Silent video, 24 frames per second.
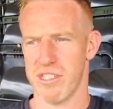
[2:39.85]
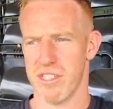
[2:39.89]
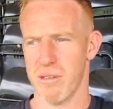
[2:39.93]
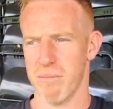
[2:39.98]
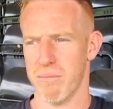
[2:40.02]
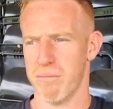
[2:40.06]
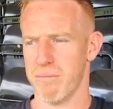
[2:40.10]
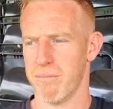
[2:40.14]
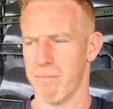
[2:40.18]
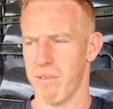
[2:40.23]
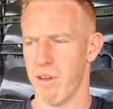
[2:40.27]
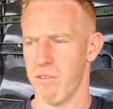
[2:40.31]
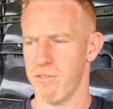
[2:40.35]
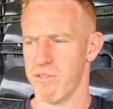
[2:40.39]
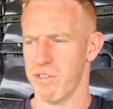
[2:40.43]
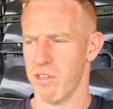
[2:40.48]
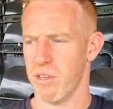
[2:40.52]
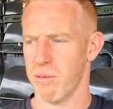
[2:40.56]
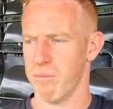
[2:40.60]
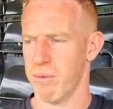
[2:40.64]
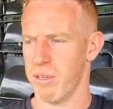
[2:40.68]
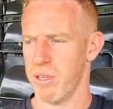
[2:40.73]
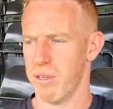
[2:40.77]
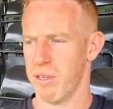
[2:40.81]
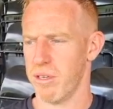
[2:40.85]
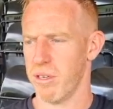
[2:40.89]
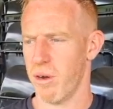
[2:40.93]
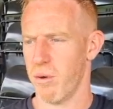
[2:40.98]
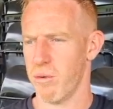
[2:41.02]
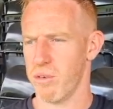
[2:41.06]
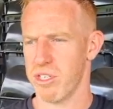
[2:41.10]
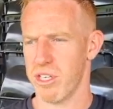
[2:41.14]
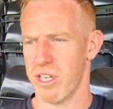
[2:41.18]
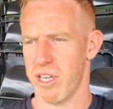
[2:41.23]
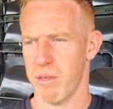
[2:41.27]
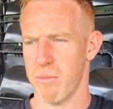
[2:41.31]
And I'm obviously on my
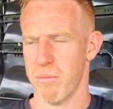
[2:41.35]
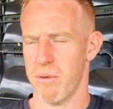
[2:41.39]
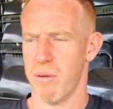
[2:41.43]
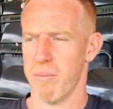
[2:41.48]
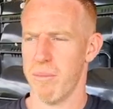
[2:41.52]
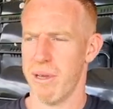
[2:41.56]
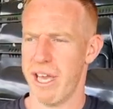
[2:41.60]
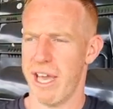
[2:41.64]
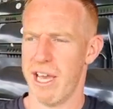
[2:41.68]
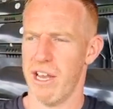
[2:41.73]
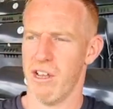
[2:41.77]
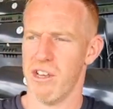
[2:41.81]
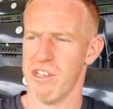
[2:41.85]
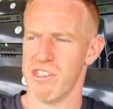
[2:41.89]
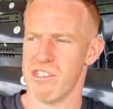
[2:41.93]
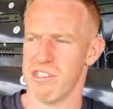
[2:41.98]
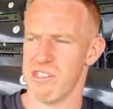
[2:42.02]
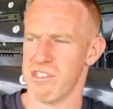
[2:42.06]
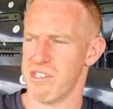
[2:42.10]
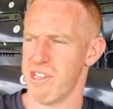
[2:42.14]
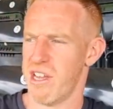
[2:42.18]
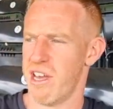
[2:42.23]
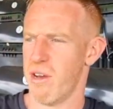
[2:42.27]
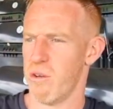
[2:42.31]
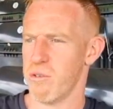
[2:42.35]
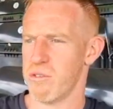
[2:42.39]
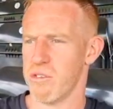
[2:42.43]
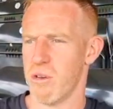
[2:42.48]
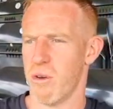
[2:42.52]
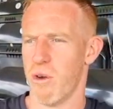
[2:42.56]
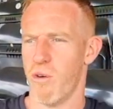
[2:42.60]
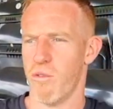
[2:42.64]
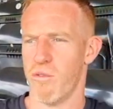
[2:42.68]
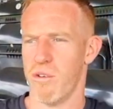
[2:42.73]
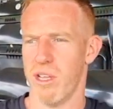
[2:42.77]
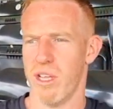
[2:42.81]
coaching, I'm on my A license now, so
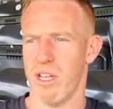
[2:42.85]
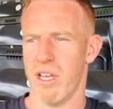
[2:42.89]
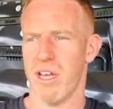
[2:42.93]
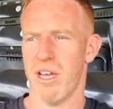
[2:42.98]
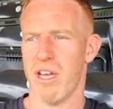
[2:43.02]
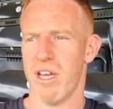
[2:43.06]
hopefully